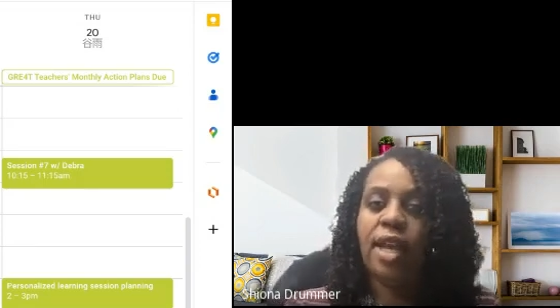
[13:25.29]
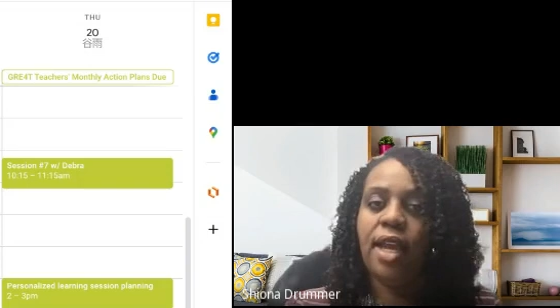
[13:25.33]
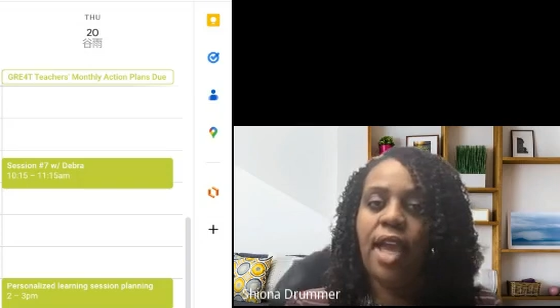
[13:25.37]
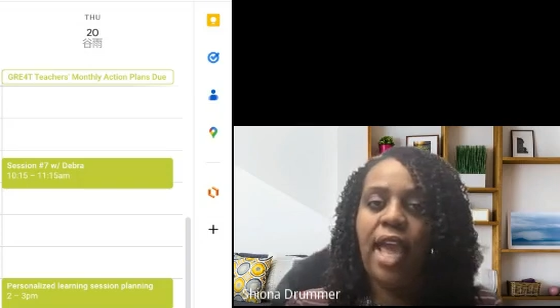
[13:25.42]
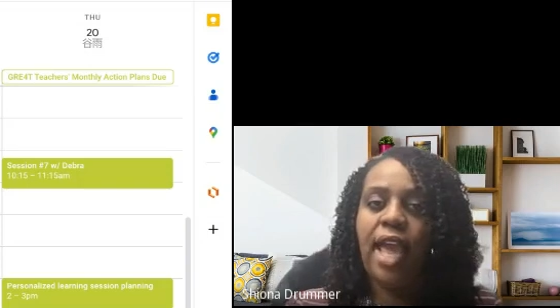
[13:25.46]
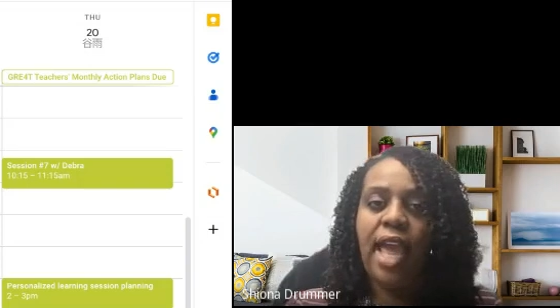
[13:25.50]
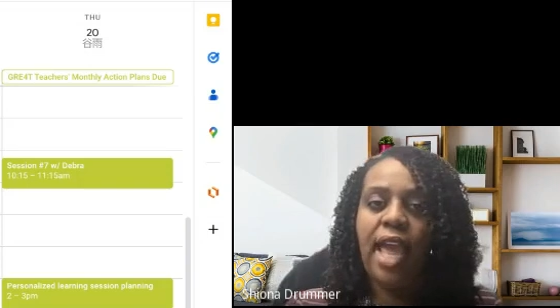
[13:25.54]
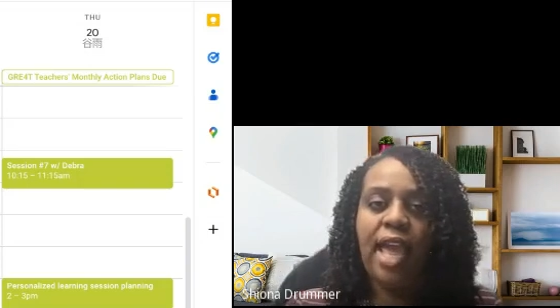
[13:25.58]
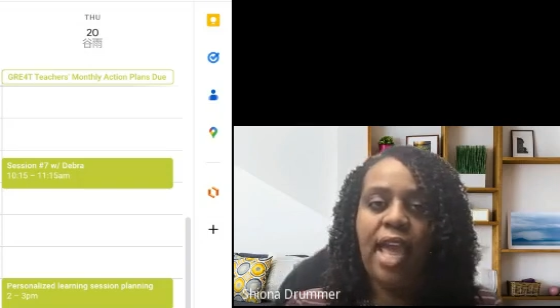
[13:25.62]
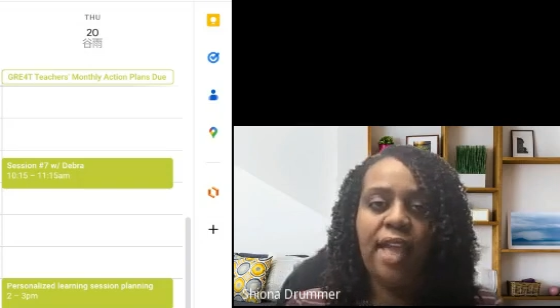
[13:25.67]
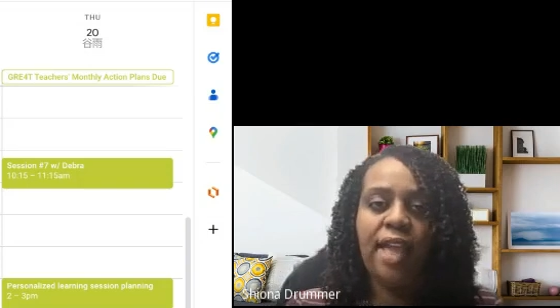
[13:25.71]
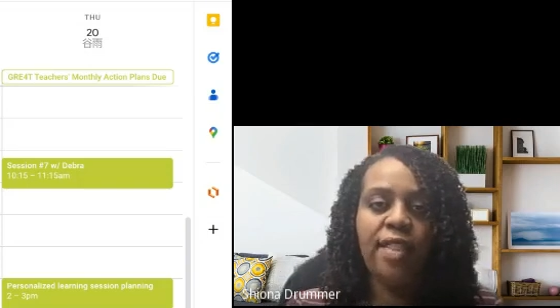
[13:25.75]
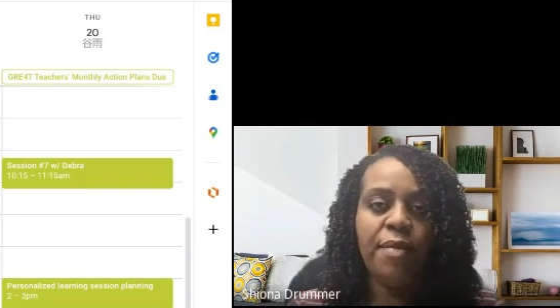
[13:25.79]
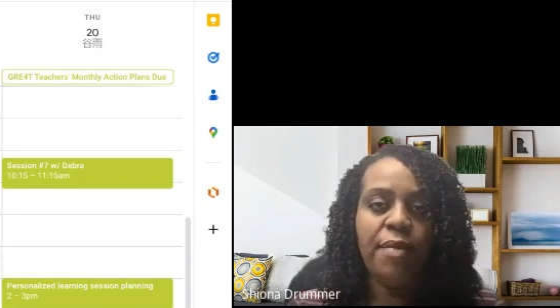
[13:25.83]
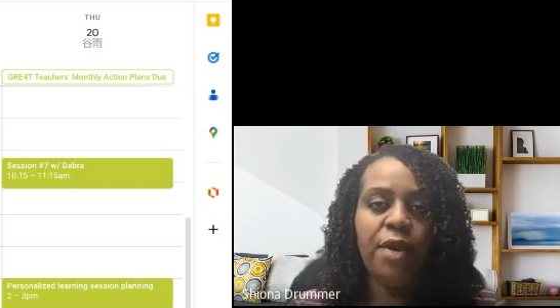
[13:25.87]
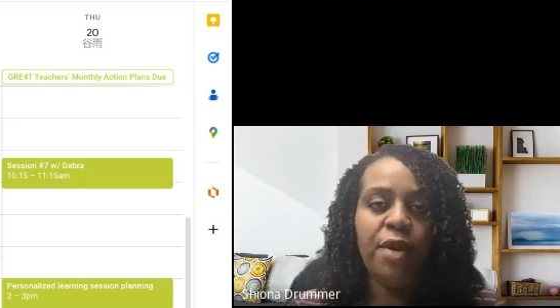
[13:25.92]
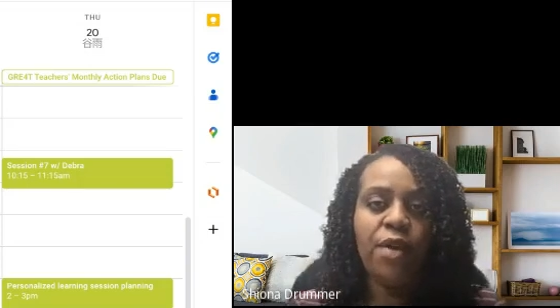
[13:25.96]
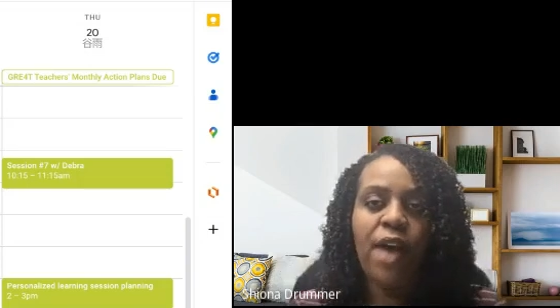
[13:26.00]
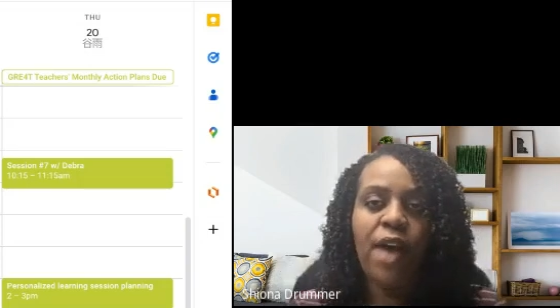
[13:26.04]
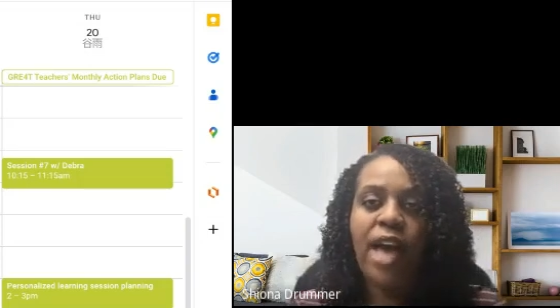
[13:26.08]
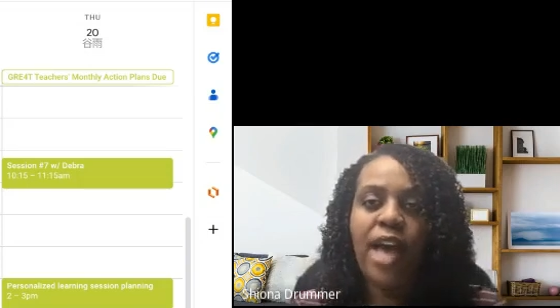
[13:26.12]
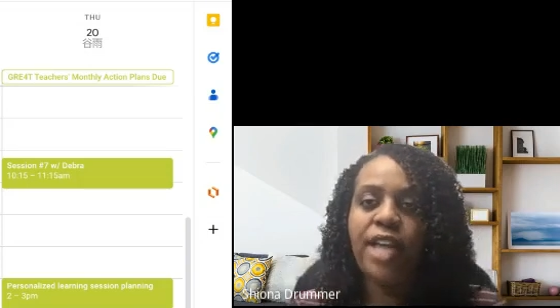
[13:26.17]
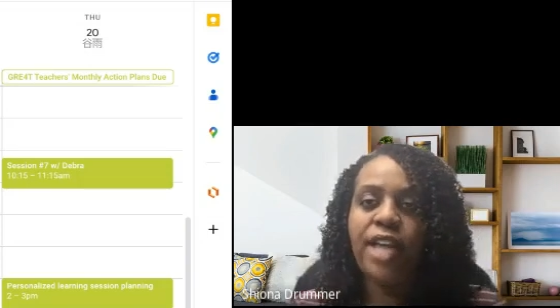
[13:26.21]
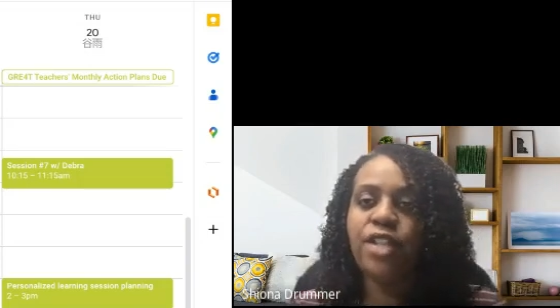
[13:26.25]
at the
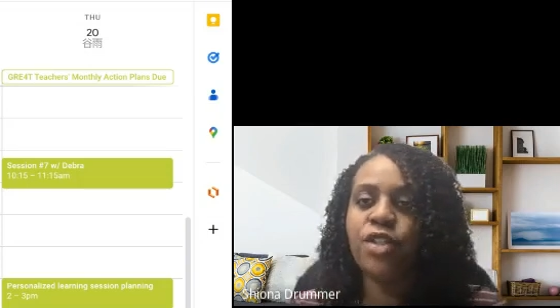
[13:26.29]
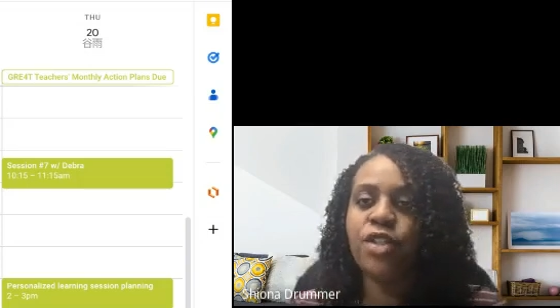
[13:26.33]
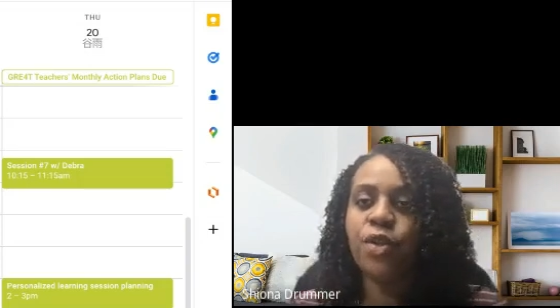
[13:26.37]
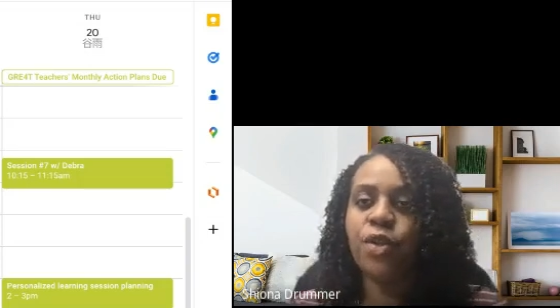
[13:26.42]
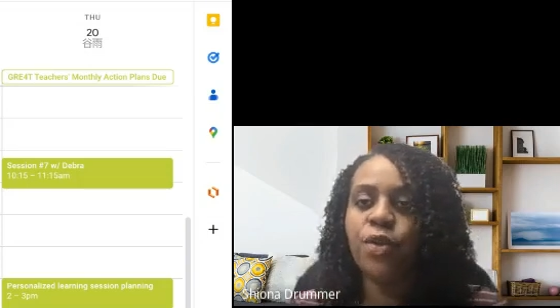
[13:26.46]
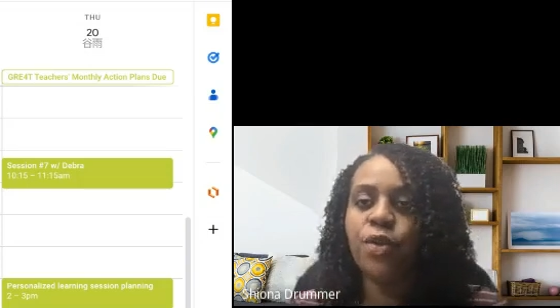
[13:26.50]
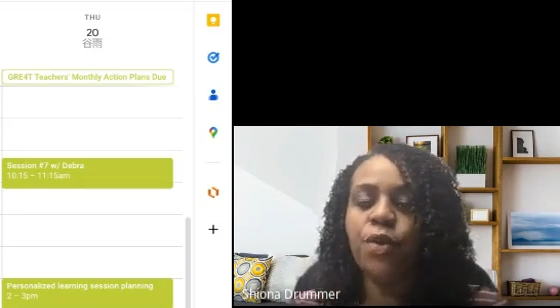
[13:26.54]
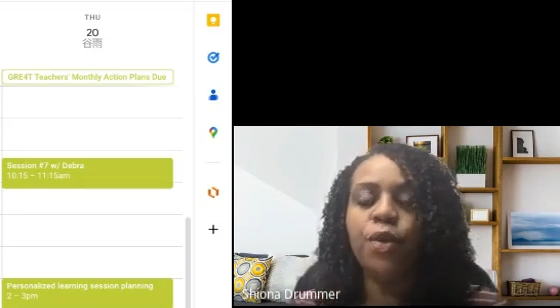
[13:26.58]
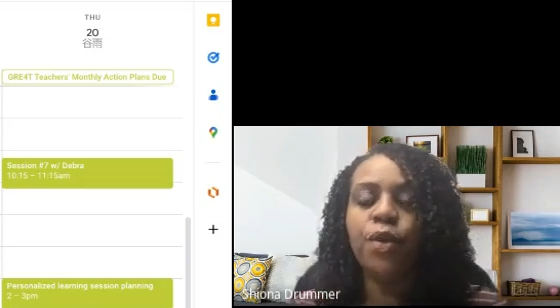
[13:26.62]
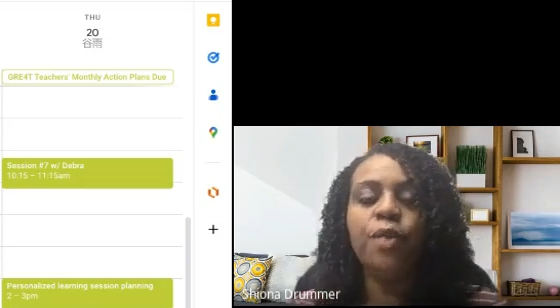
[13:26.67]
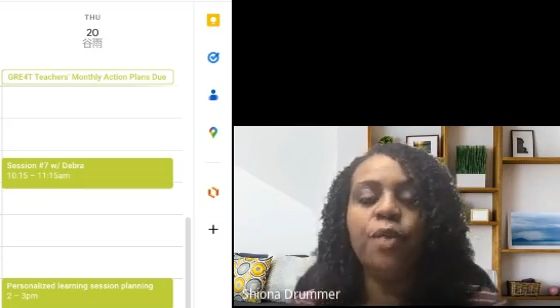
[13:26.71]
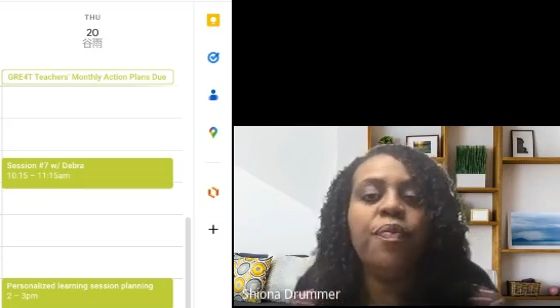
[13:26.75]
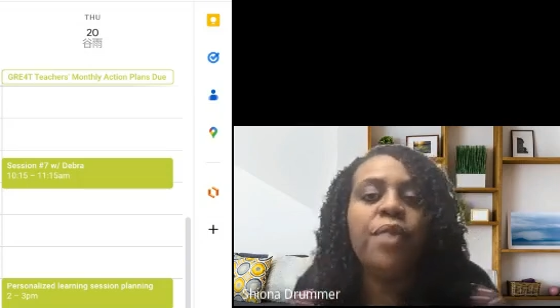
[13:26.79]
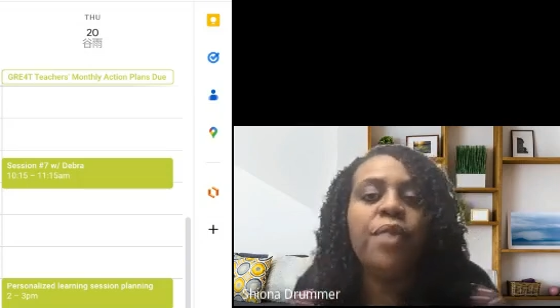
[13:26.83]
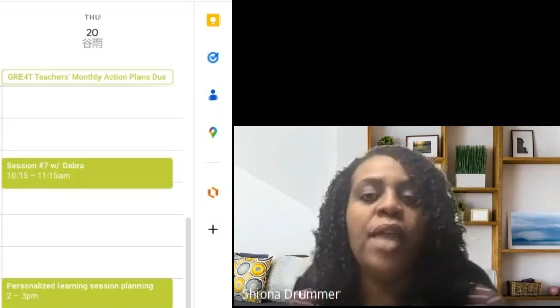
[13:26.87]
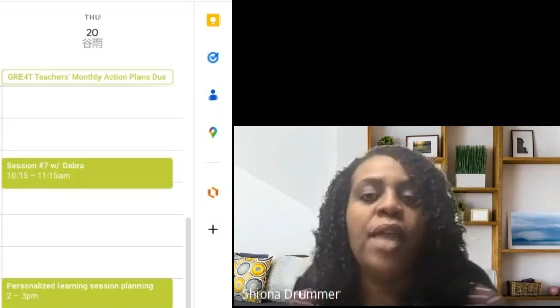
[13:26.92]
middle high school,